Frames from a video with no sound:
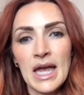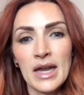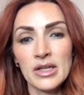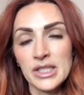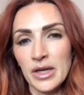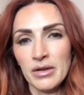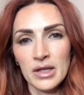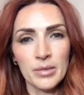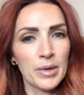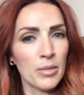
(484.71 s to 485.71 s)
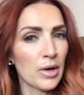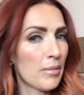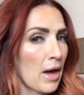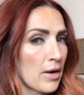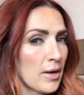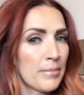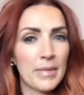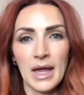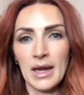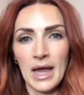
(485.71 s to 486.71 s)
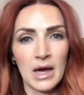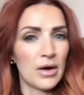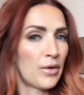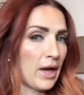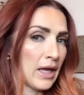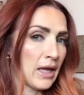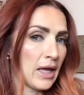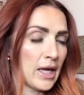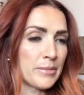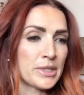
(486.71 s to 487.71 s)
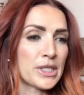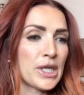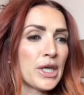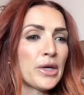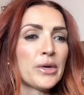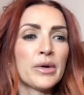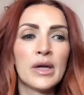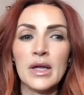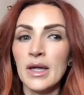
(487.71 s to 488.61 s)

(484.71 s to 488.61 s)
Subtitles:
and I'll tell you a little bit more about them and how I can get them to you.